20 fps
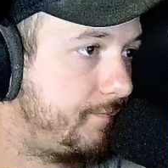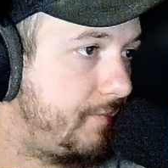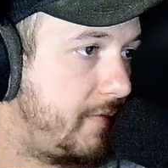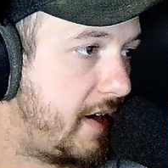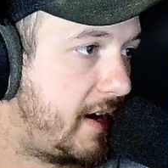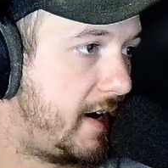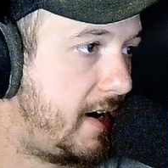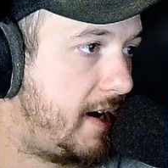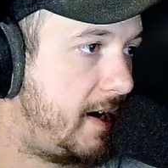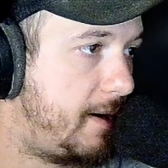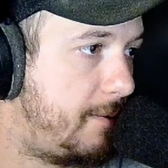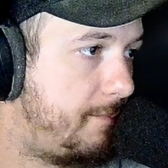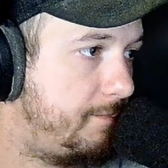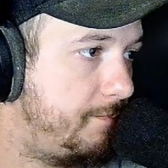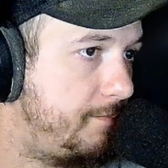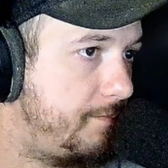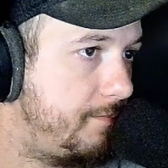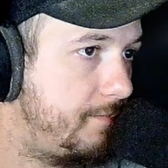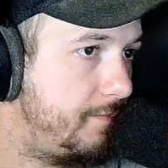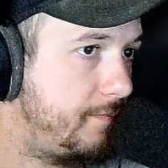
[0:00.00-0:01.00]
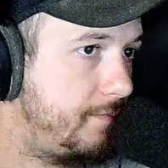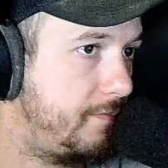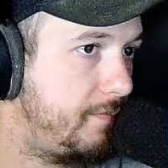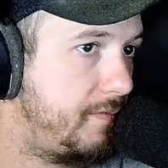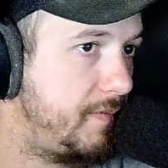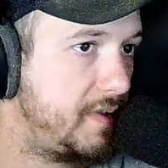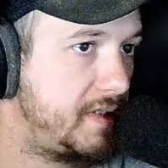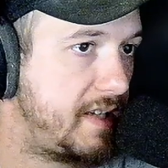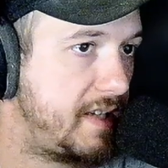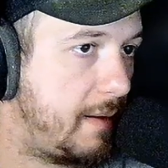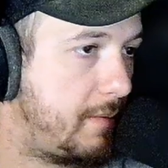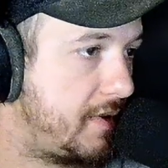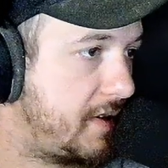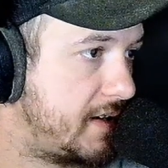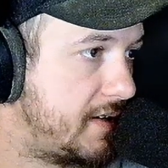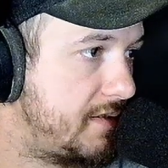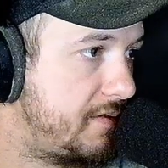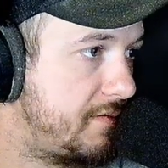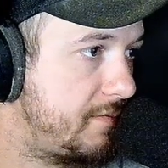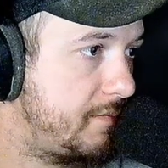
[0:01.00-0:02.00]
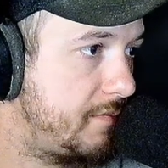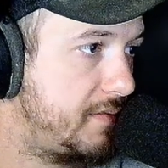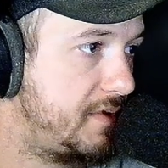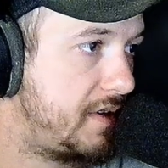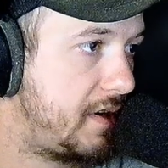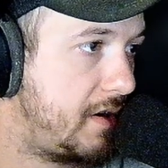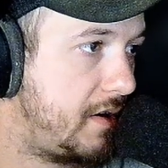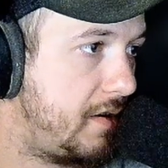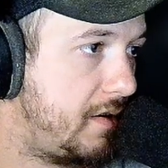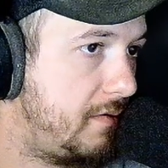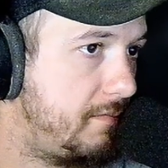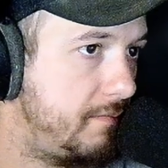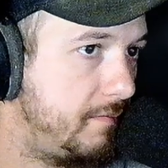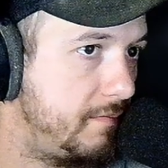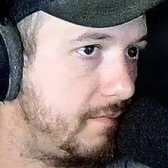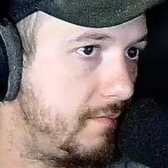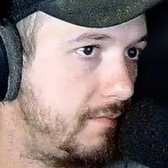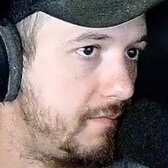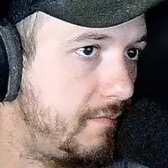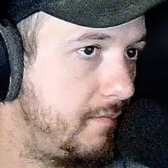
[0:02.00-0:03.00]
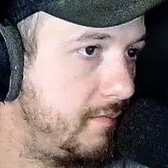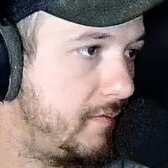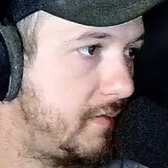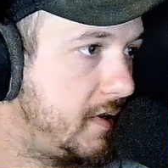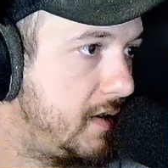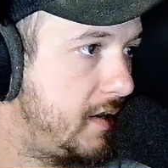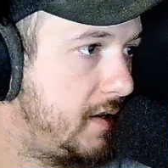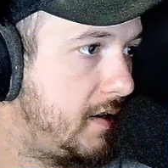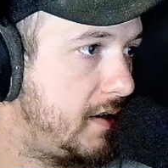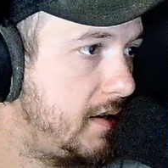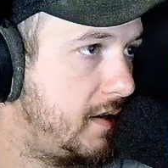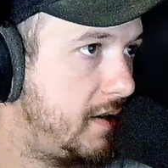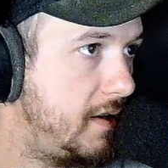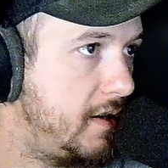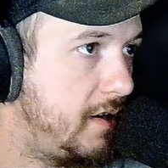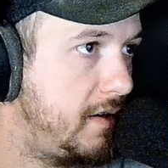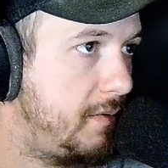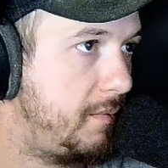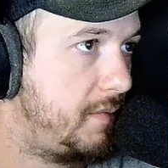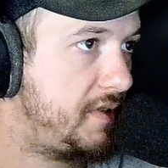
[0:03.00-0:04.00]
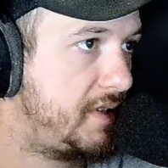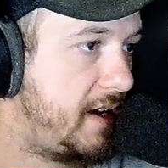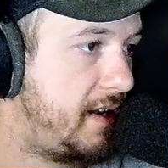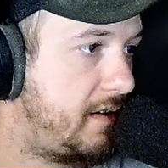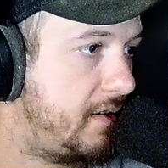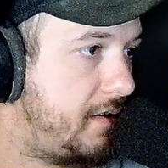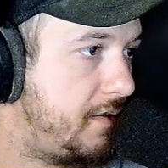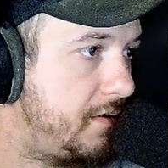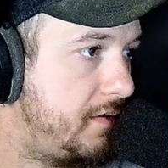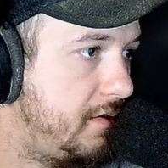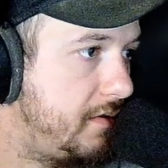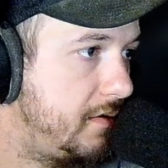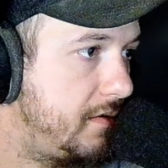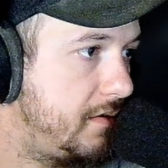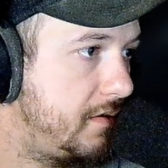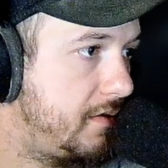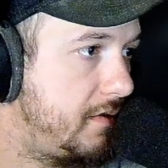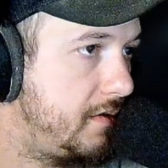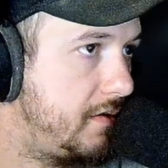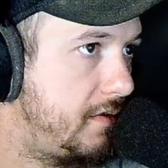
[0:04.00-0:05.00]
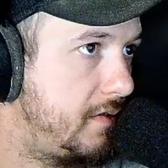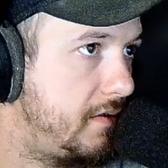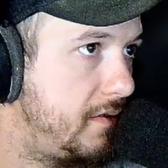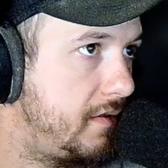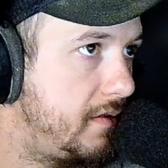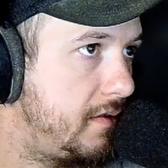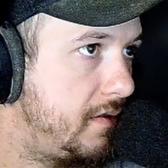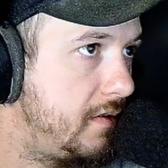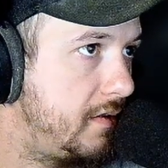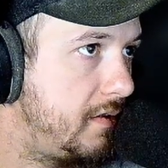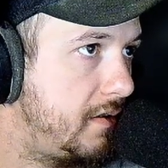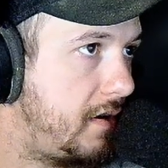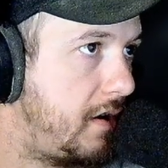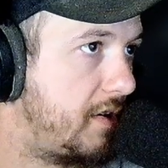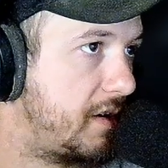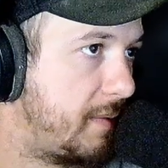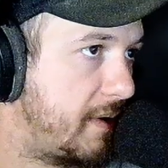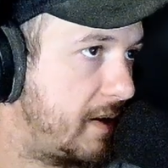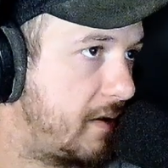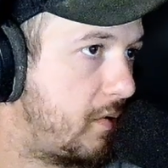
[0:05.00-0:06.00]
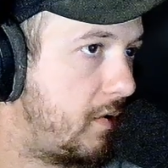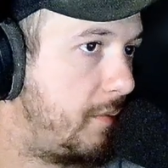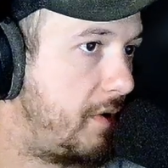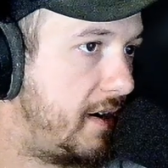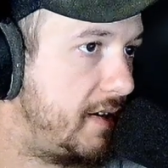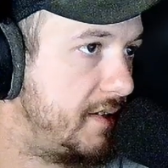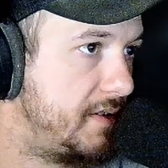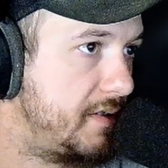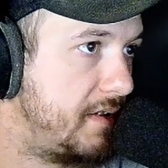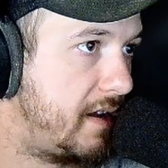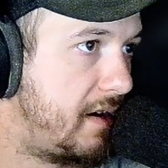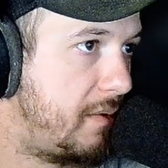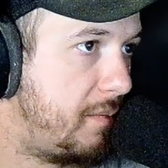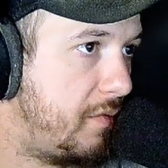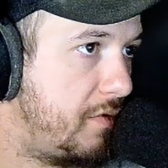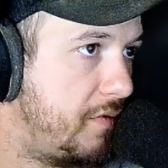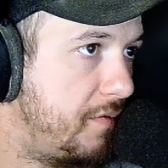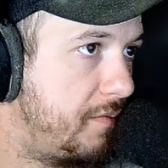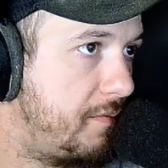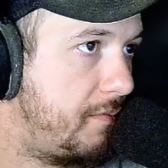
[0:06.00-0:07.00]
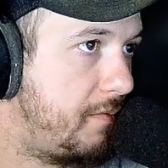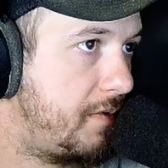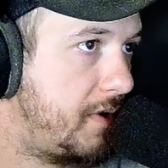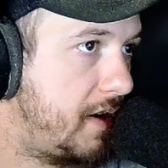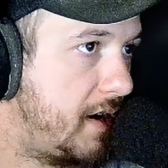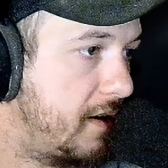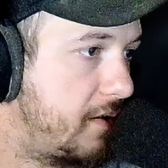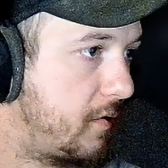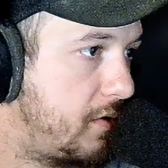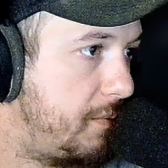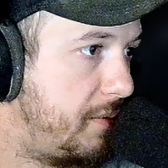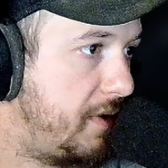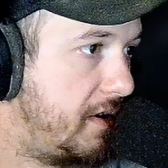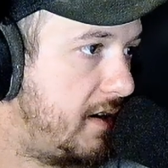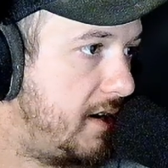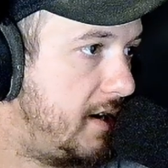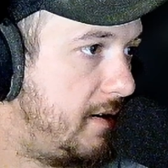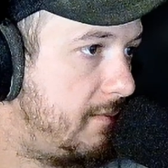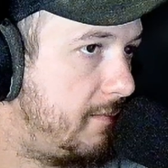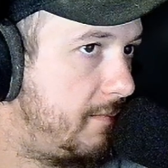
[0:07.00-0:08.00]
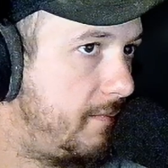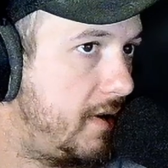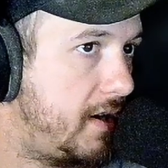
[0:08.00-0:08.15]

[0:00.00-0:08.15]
Um same with these. So potato. Oh, you can make cornbread, so that'll move cornmeal up.